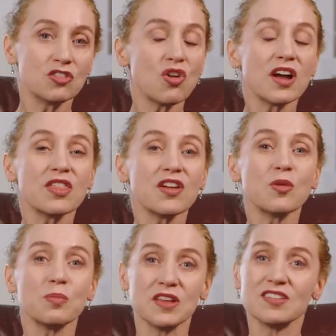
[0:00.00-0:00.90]
The drug
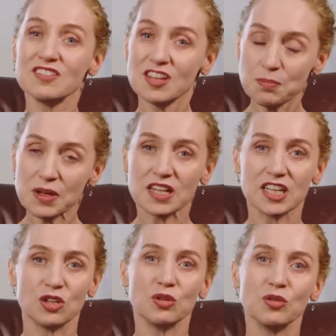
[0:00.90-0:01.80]
therapies typically
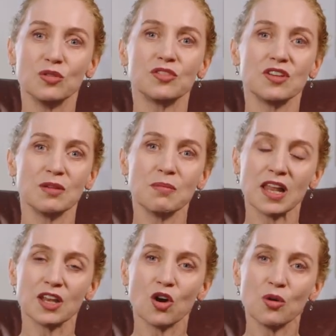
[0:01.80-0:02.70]
used in
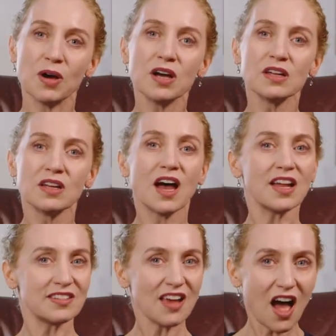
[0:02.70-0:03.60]
melanoma
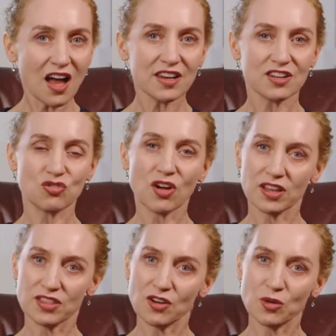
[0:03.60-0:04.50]
are targeted
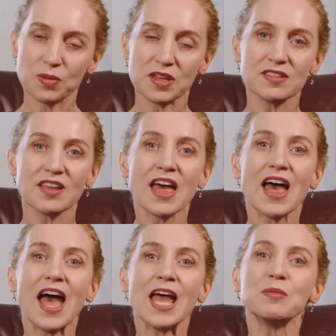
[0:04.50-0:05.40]
drug therapies
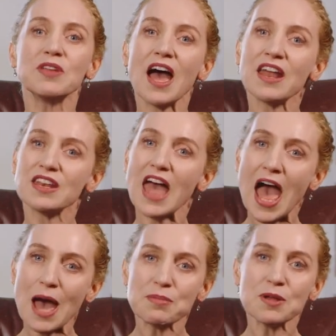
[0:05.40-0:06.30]
aimed at an
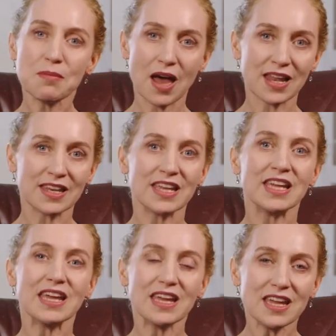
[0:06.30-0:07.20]

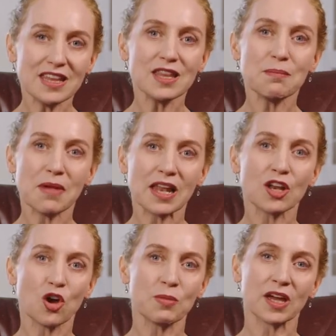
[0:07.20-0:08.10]
abnormality in the
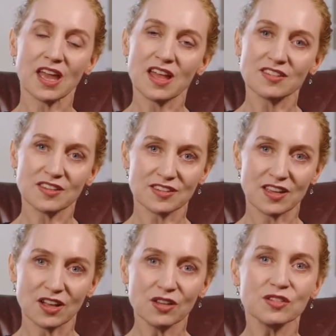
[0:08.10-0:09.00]
melanoma cancer
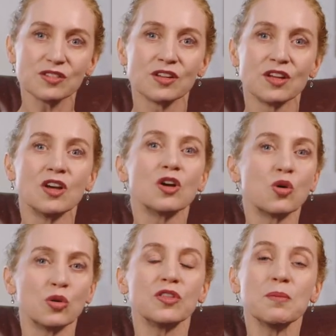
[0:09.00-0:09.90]
cells
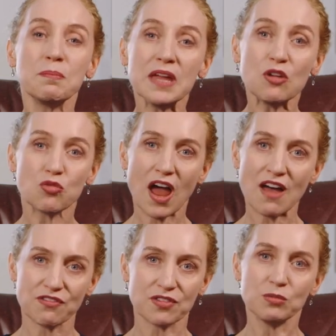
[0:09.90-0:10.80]
called the
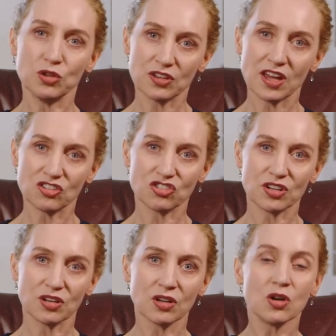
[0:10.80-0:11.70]
BRAF
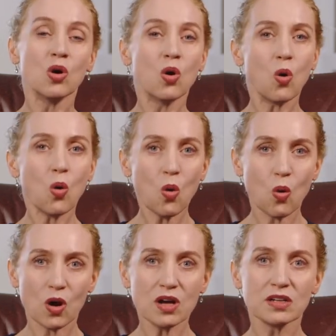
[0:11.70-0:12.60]
mutation
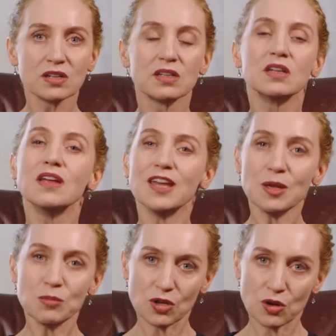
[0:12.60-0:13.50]
or
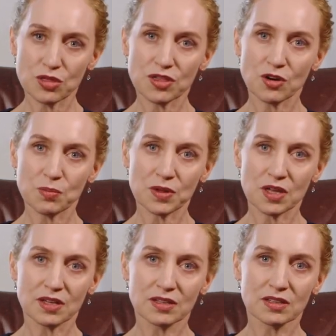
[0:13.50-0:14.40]
immunotherapy.